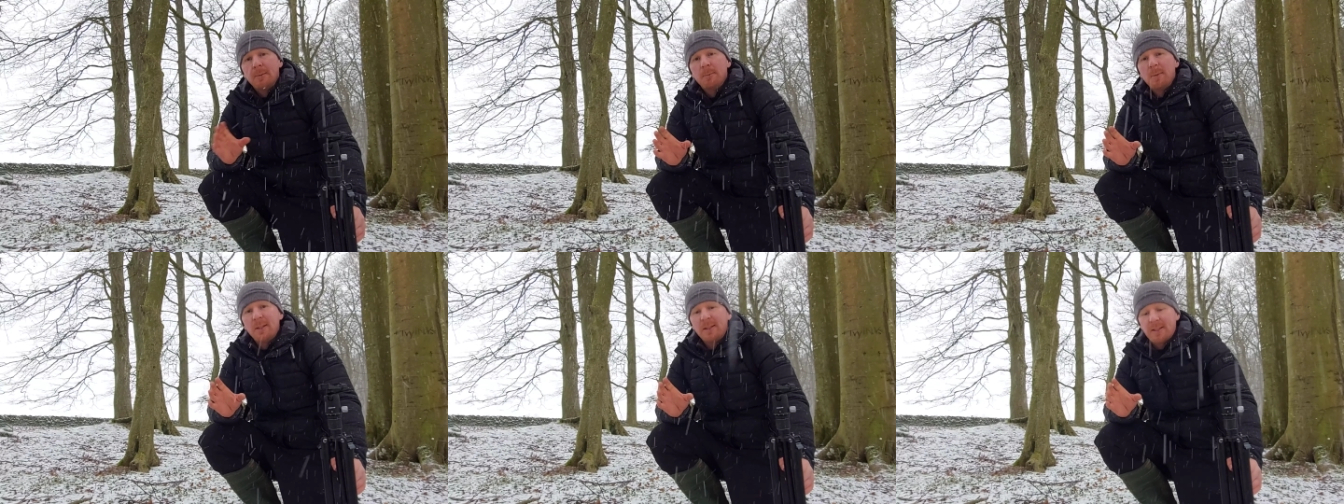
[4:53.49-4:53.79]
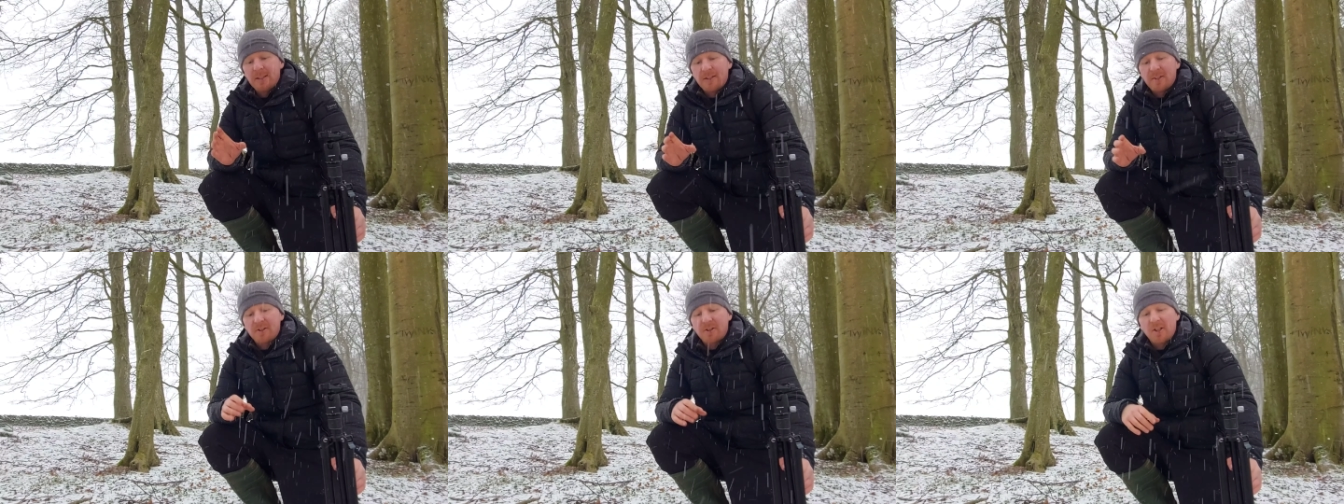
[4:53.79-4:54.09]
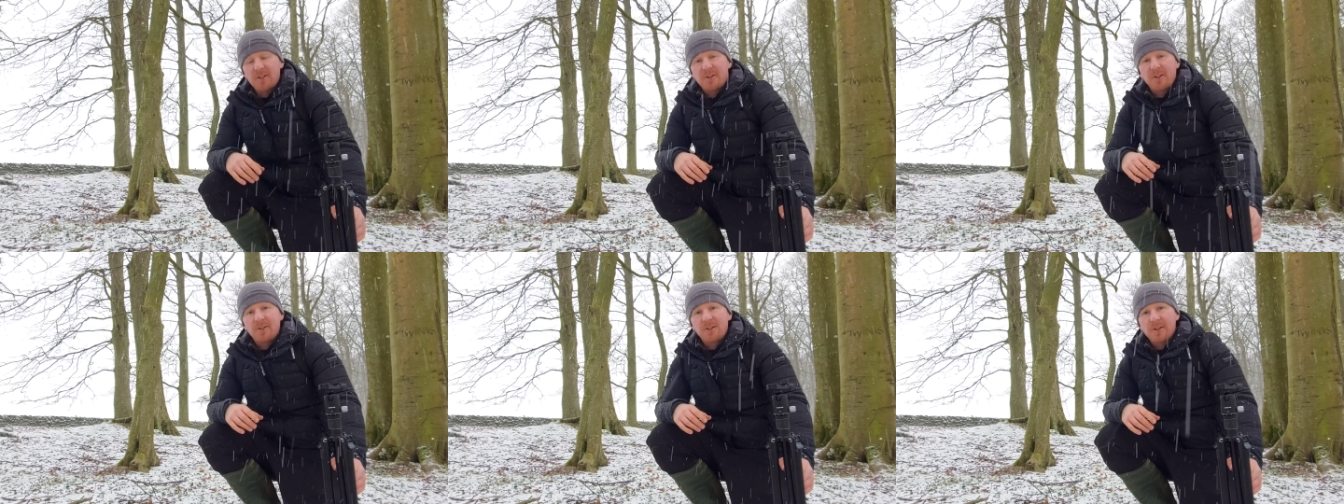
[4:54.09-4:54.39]
made the
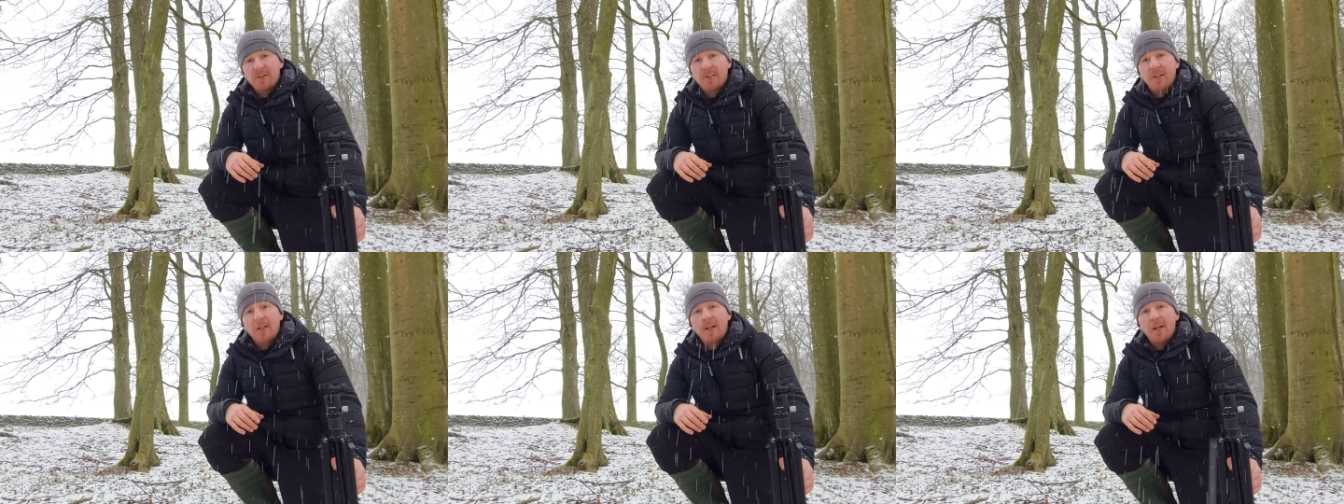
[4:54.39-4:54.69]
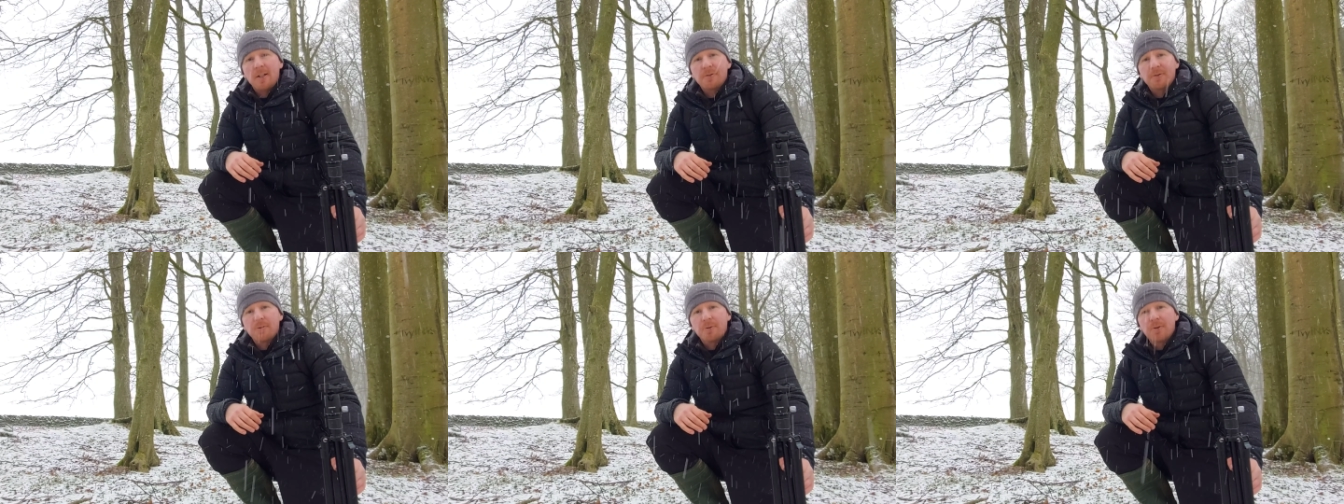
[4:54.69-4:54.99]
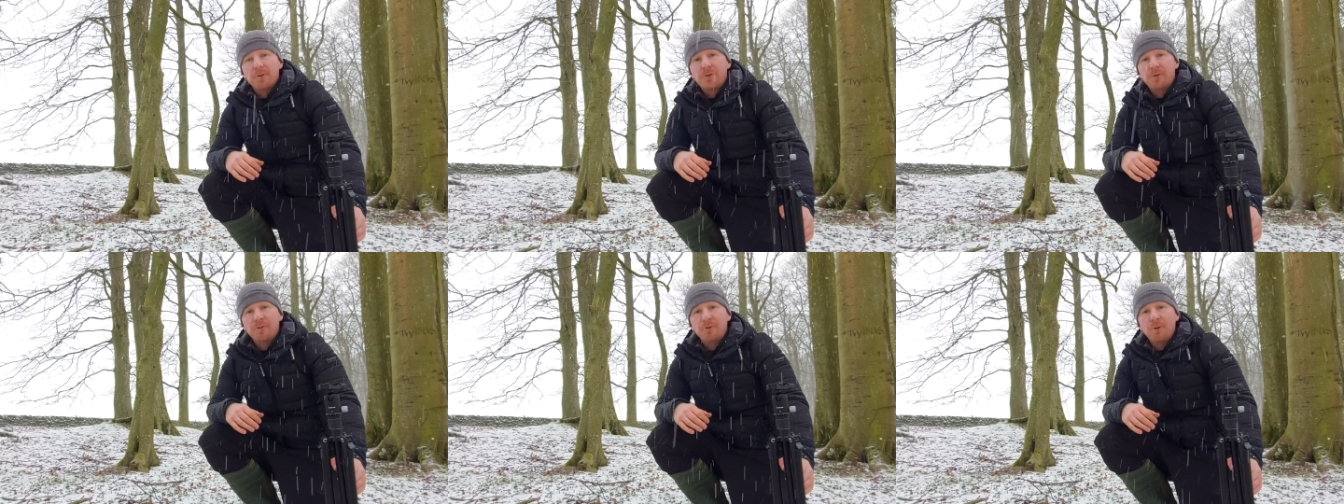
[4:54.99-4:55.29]
decision just to
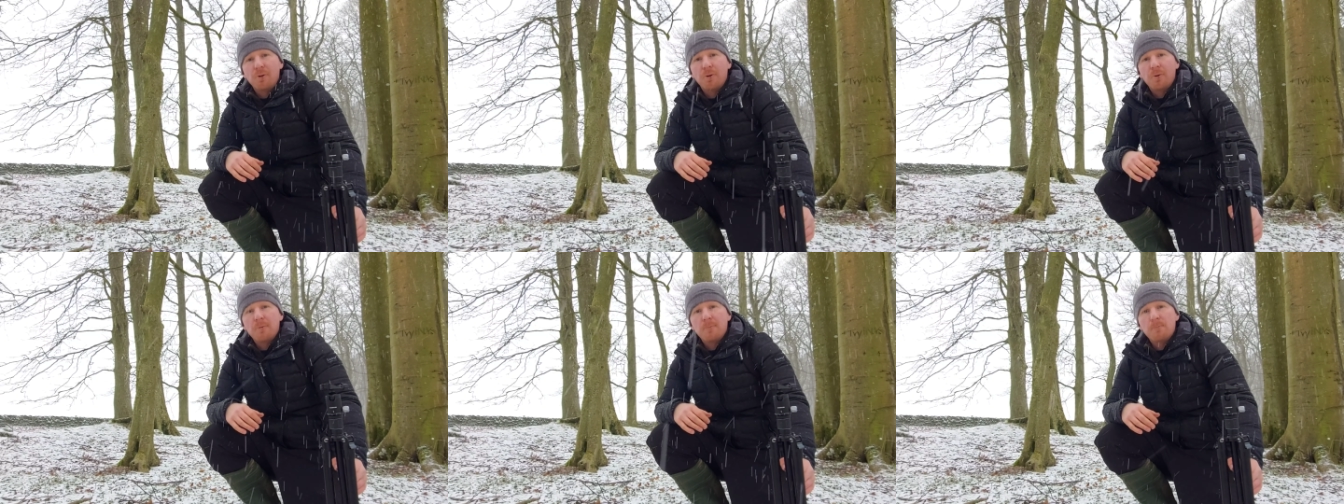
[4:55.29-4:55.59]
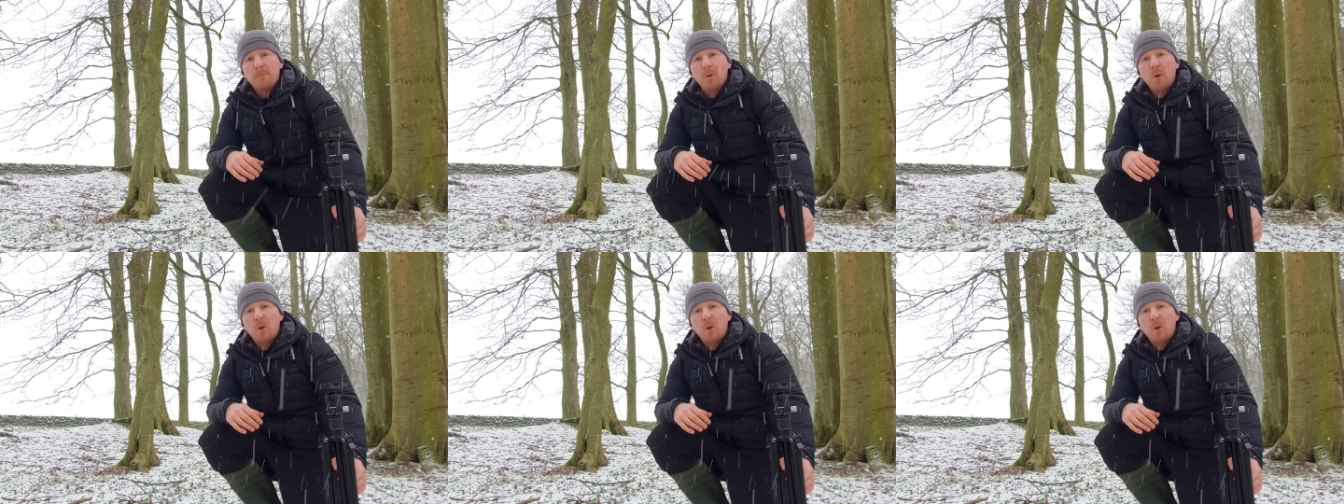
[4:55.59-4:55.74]
cancel the shoot,